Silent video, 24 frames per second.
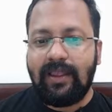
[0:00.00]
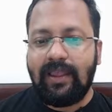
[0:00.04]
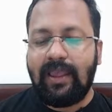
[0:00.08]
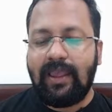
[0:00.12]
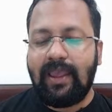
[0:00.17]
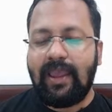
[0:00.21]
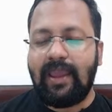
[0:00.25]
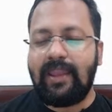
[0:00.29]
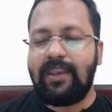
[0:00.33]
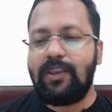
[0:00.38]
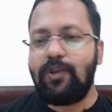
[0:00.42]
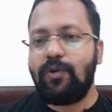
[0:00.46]

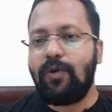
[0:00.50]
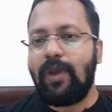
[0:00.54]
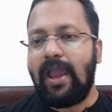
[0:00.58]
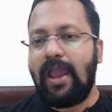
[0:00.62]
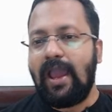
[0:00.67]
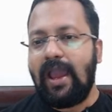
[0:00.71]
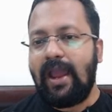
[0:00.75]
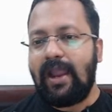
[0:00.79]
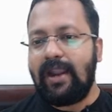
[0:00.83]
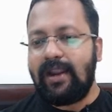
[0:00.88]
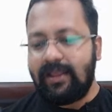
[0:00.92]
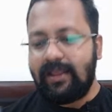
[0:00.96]
and you
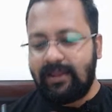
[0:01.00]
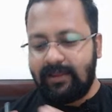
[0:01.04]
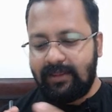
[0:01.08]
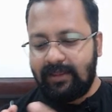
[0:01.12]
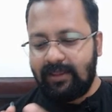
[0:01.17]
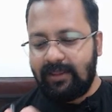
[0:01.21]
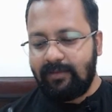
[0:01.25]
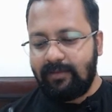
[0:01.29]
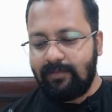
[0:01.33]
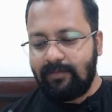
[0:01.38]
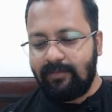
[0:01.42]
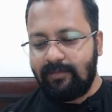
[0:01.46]
add
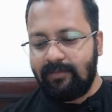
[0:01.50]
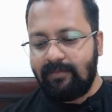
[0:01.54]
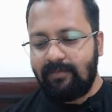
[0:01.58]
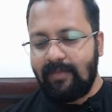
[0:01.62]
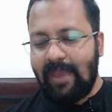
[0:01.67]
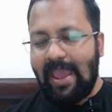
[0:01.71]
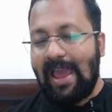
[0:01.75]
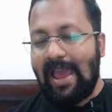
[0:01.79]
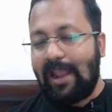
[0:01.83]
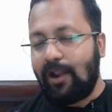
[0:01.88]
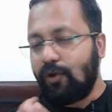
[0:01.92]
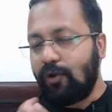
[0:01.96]

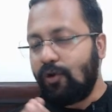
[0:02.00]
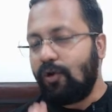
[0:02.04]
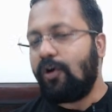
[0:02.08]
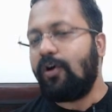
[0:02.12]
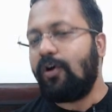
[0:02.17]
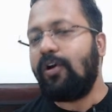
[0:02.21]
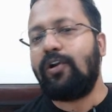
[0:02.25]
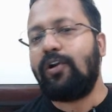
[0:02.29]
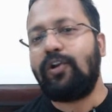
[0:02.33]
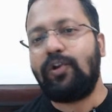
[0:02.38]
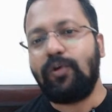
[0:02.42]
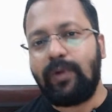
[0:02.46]

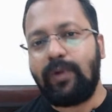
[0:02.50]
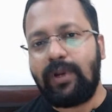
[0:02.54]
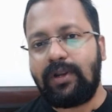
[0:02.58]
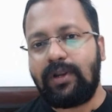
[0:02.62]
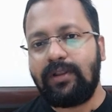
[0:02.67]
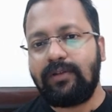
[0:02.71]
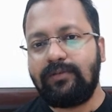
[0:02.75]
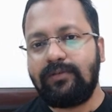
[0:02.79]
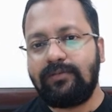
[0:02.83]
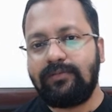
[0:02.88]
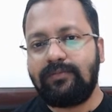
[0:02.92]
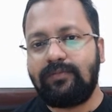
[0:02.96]
alcohol to it.
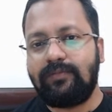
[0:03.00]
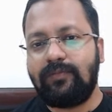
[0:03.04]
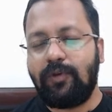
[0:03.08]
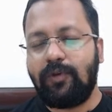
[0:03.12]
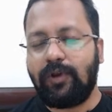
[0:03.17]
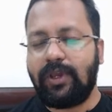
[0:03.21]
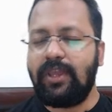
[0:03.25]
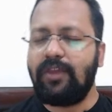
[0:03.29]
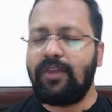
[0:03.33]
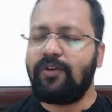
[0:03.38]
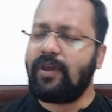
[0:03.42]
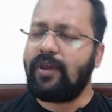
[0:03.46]

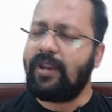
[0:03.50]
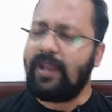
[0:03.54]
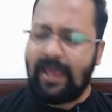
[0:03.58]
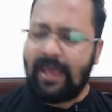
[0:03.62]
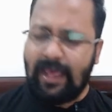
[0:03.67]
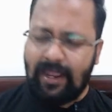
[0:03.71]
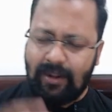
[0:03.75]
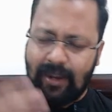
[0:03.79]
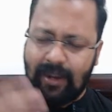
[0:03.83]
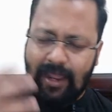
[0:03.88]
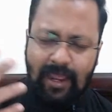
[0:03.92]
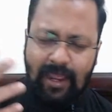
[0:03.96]
Okay, you can
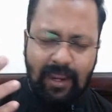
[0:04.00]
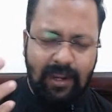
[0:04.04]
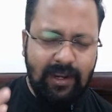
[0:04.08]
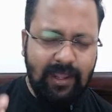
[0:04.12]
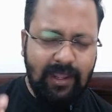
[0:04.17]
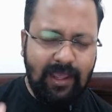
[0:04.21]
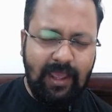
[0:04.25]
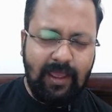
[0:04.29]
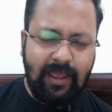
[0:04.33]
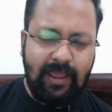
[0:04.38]
add